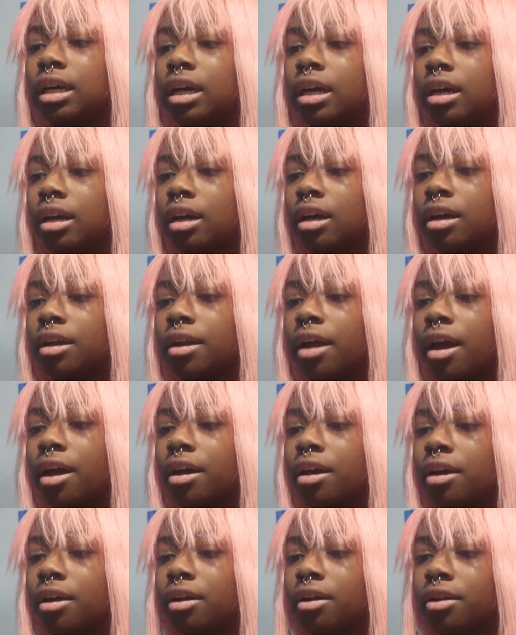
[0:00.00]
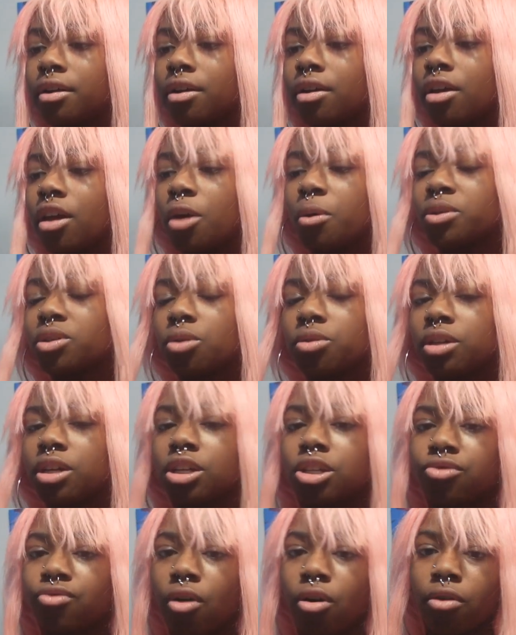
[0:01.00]
And it was only
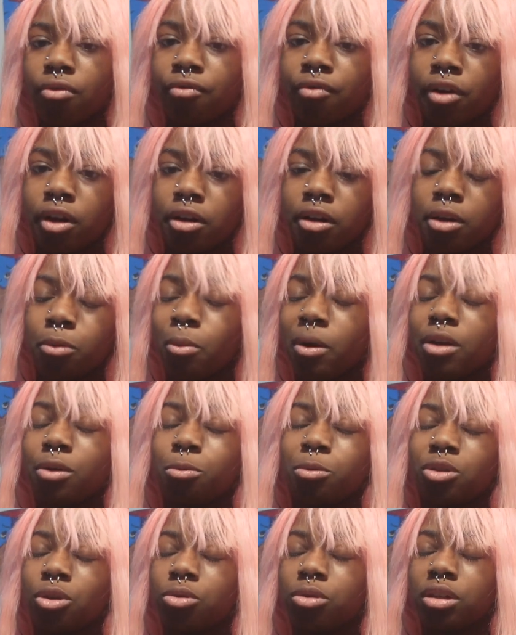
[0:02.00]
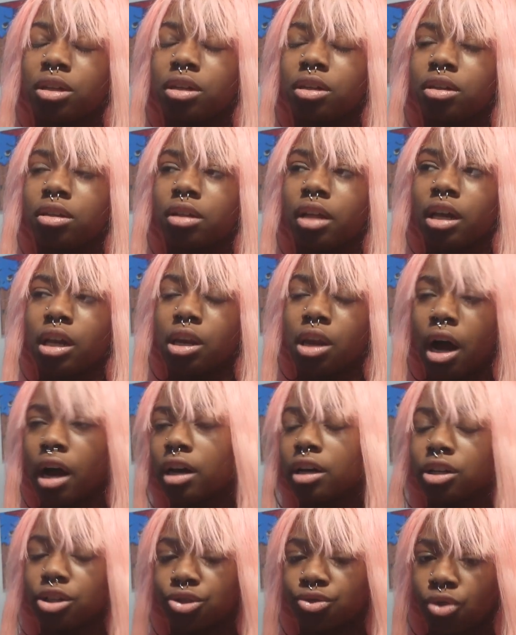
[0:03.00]
his fault. It was only like
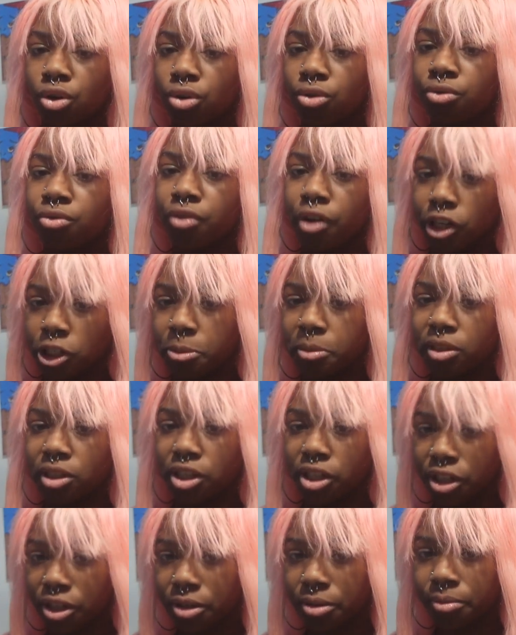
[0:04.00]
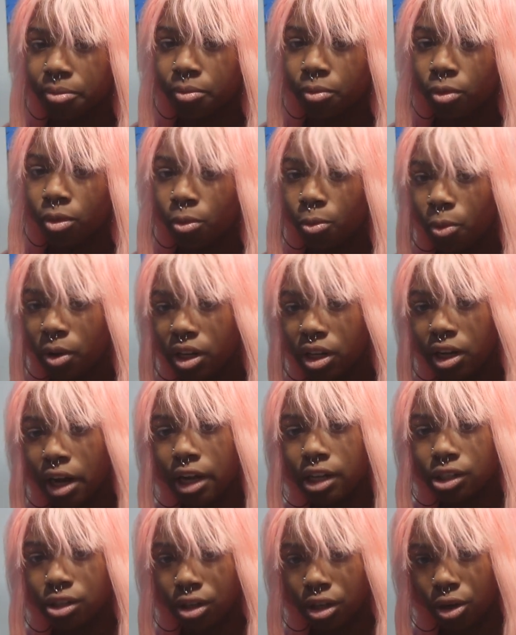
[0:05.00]
not his fault freshman year when he
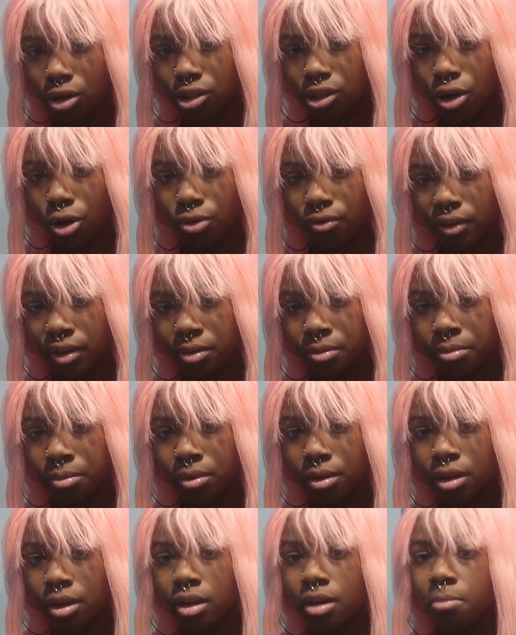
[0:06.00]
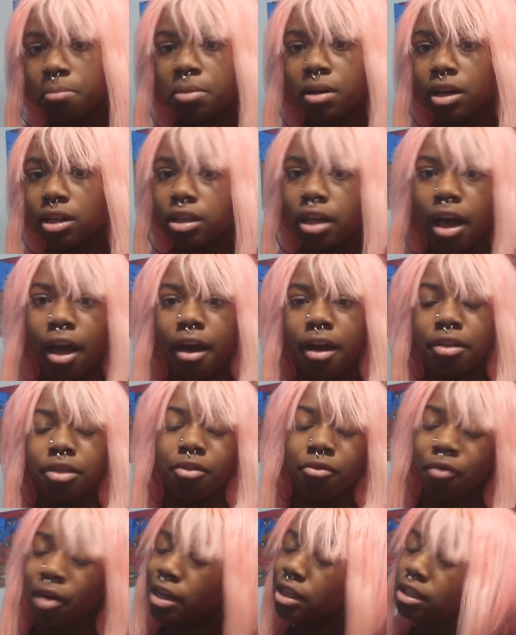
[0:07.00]
got COVID, because
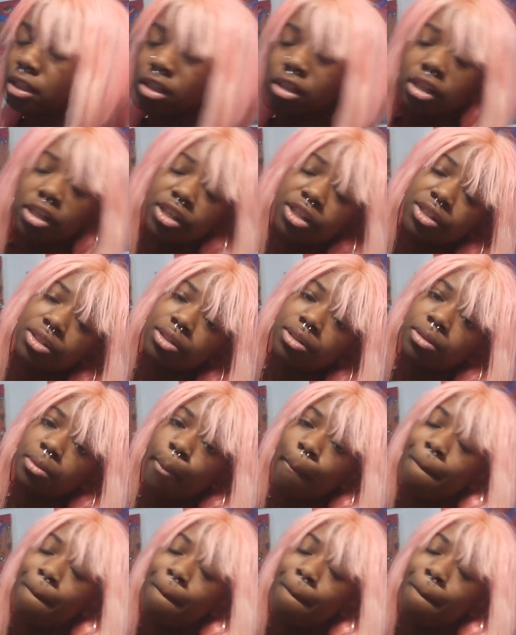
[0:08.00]
the rest of the years